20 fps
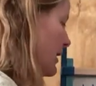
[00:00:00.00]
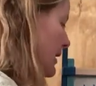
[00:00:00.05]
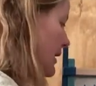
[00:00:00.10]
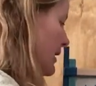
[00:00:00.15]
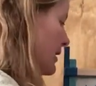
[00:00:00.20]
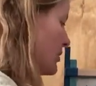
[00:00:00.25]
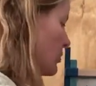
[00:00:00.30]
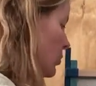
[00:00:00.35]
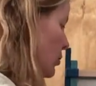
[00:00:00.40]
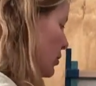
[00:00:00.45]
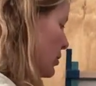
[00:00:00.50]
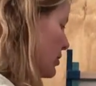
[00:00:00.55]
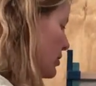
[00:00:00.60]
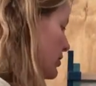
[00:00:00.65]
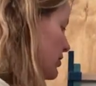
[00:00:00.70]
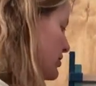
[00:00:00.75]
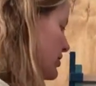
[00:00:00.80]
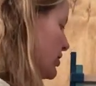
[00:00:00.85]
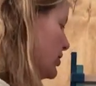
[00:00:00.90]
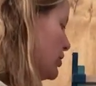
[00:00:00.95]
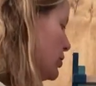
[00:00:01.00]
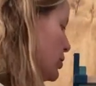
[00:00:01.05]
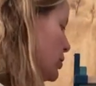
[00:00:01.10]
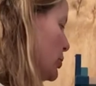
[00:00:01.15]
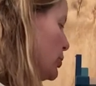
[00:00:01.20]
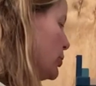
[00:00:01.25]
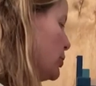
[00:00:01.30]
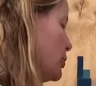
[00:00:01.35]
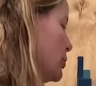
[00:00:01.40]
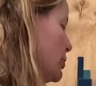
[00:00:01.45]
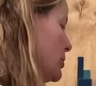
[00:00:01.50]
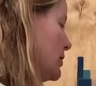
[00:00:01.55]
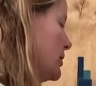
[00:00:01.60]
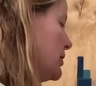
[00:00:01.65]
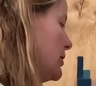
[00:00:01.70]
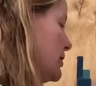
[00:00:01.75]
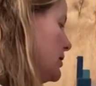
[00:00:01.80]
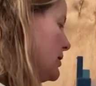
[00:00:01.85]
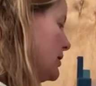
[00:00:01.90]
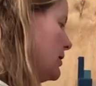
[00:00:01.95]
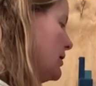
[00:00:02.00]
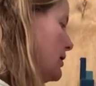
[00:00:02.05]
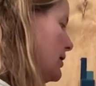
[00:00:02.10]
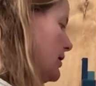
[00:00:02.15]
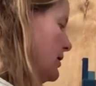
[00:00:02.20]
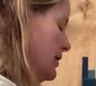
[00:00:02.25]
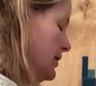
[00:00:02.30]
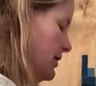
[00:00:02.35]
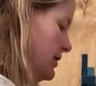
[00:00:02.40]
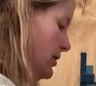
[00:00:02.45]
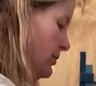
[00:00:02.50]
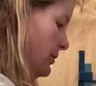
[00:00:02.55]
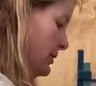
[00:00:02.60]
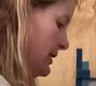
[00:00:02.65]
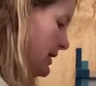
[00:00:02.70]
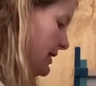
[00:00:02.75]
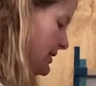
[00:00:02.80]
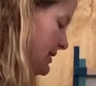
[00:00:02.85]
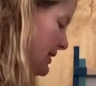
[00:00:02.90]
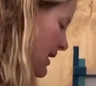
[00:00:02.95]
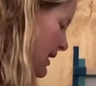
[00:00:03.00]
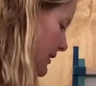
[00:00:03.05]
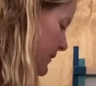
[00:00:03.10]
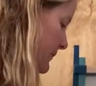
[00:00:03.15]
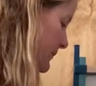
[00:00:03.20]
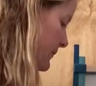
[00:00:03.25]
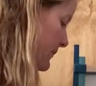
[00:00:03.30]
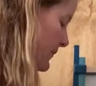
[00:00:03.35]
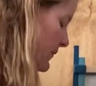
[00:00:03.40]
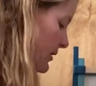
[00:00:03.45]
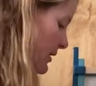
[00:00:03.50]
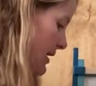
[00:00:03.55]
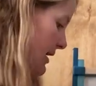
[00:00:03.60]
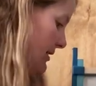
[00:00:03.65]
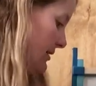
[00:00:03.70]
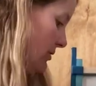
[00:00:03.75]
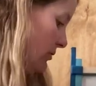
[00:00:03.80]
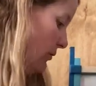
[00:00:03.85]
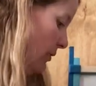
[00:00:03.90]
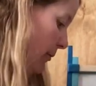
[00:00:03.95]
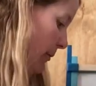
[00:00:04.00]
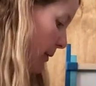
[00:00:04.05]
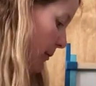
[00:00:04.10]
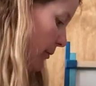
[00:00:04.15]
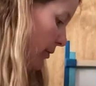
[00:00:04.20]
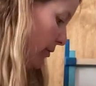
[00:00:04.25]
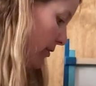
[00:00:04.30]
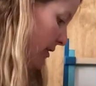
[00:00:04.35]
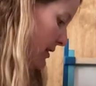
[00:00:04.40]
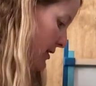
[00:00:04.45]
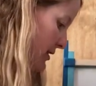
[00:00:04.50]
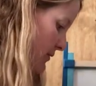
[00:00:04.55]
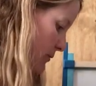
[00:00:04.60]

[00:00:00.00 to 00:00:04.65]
in order to know what they say. Okay, so remember this